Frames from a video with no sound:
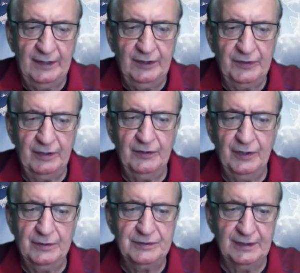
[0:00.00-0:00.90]
I know there are
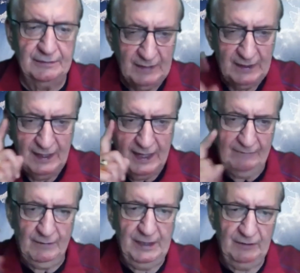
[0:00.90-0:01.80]
those that
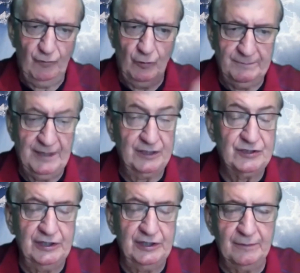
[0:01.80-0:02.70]
have a being formed
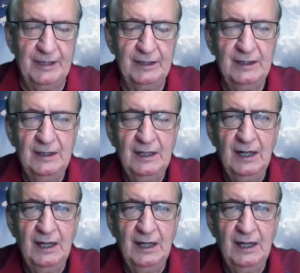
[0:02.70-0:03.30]
next year, but